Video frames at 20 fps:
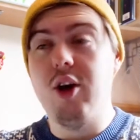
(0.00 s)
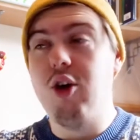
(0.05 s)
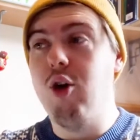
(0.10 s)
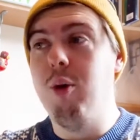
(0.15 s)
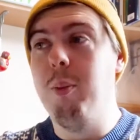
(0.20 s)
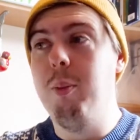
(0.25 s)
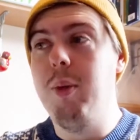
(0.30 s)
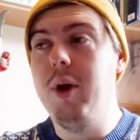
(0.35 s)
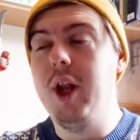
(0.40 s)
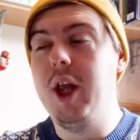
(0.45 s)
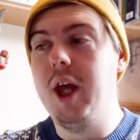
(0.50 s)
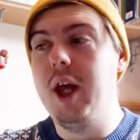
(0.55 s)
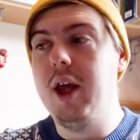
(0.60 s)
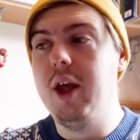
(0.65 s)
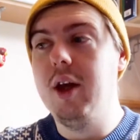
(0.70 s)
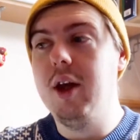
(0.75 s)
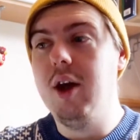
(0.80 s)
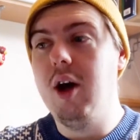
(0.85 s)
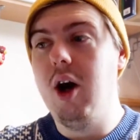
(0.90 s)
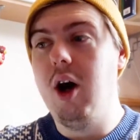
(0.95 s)
the
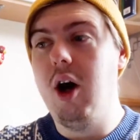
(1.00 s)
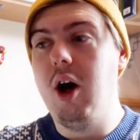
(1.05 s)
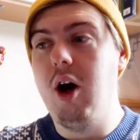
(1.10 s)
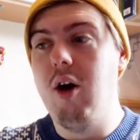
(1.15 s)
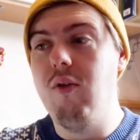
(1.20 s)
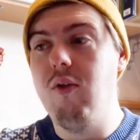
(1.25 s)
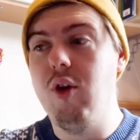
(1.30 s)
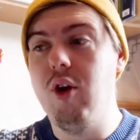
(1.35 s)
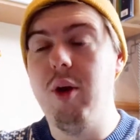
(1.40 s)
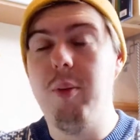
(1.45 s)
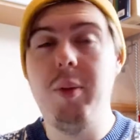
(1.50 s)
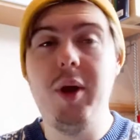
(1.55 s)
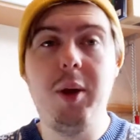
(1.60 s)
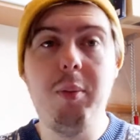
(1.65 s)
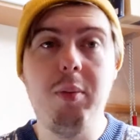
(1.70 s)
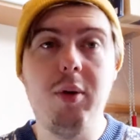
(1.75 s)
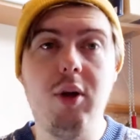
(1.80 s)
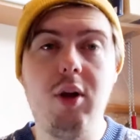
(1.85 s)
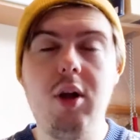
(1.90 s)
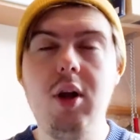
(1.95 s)
company of other
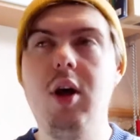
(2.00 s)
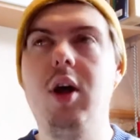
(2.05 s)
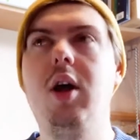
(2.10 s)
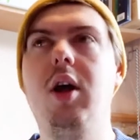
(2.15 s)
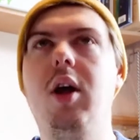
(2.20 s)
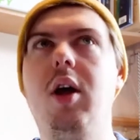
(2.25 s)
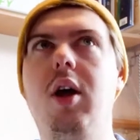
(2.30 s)
people.